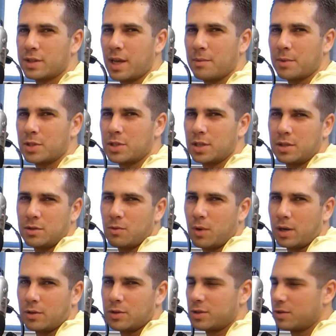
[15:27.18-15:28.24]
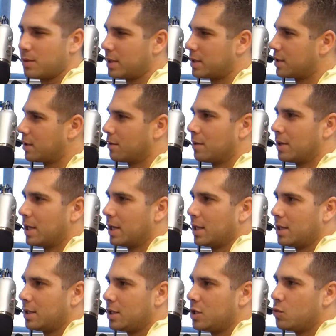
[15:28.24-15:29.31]
Time Machine, you are used to it, so
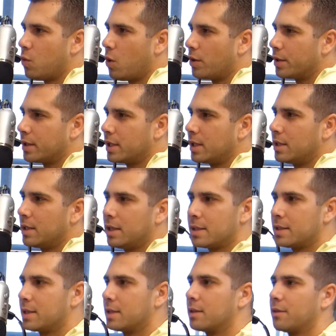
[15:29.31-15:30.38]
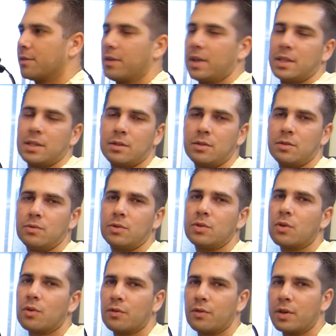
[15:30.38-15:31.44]
you won't need this interface to, to
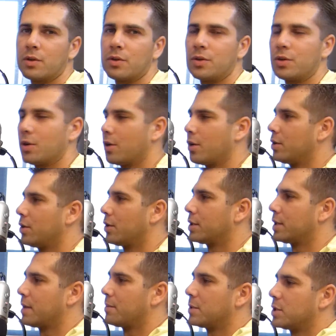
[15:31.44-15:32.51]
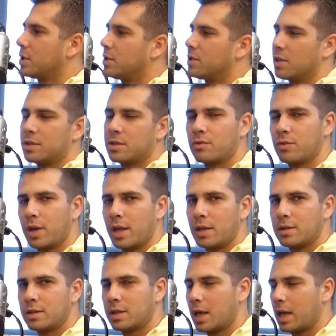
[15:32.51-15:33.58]
configure your, your Time Machine. Just
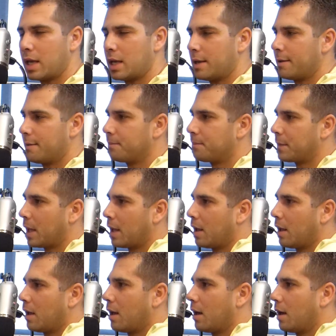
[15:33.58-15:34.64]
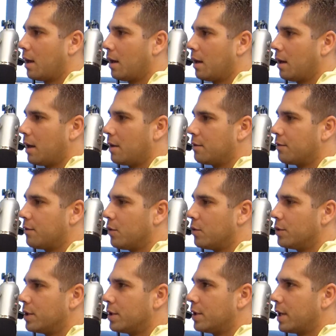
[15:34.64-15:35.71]
create a uh, a
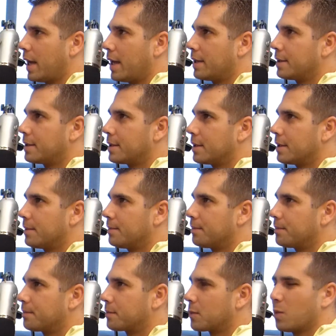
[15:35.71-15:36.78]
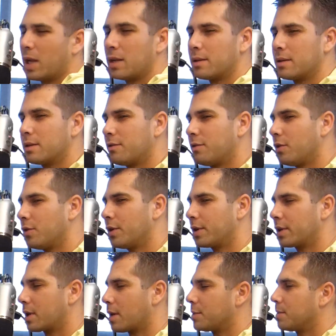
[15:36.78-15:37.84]
folder, and um, well, the folder
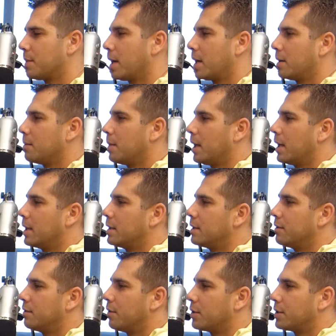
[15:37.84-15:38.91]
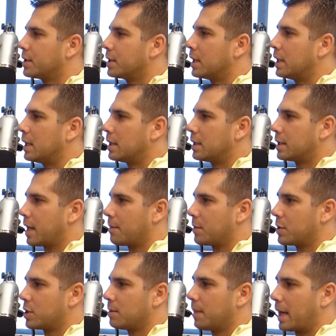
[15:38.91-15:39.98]
it comes by by default, Time
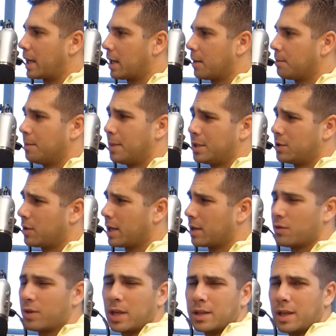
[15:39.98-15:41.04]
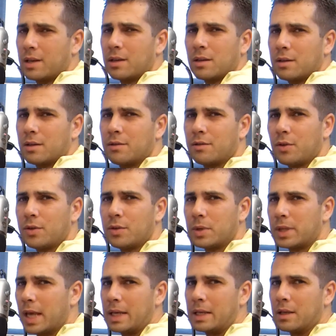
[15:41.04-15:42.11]
Machine backup. But you can create any other folder
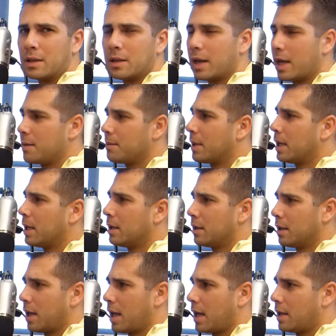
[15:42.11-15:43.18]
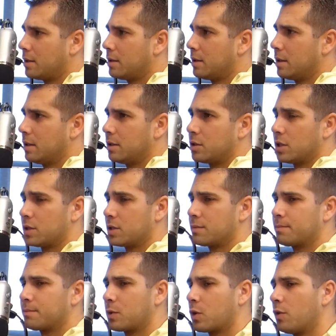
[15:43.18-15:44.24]
with any other name, and uh, just
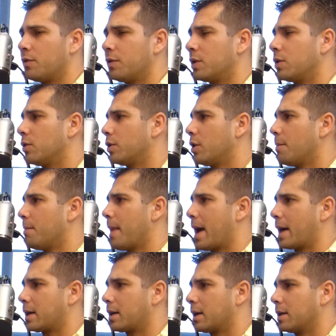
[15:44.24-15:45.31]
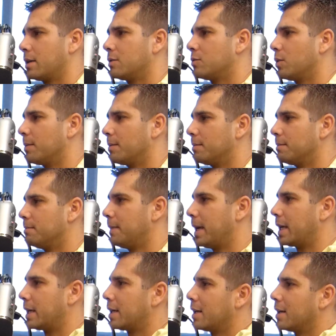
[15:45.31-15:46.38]
configure your Mac and it will
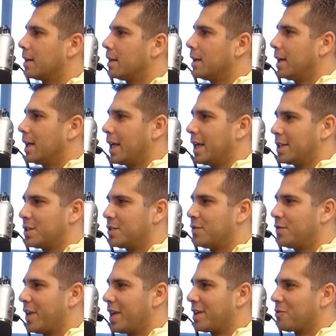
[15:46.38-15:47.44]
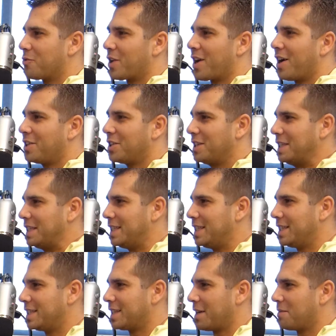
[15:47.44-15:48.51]
make its thing regarding the
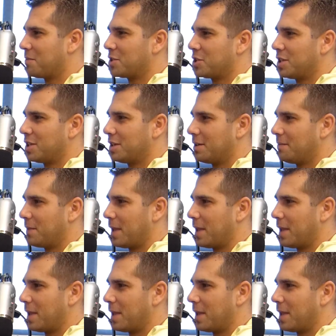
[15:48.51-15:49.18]
time machine.